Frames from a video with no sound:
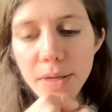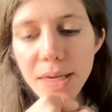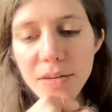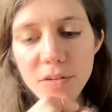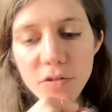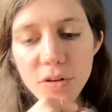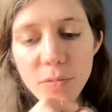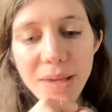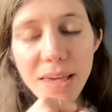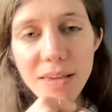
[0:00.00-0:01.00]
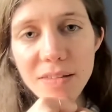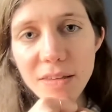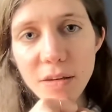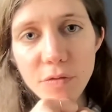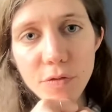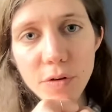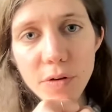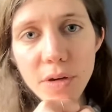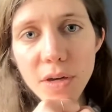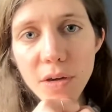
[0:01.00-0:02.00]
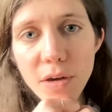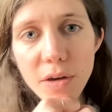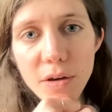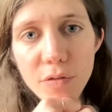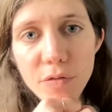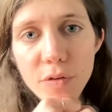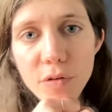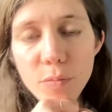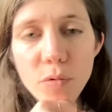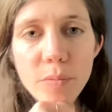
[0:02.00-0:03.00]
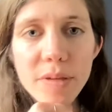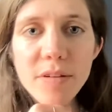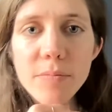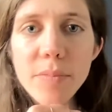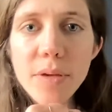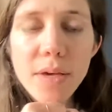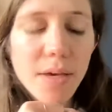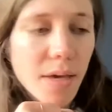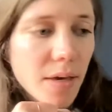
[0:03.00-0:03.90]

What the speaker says: industries to make it easier for for small and medium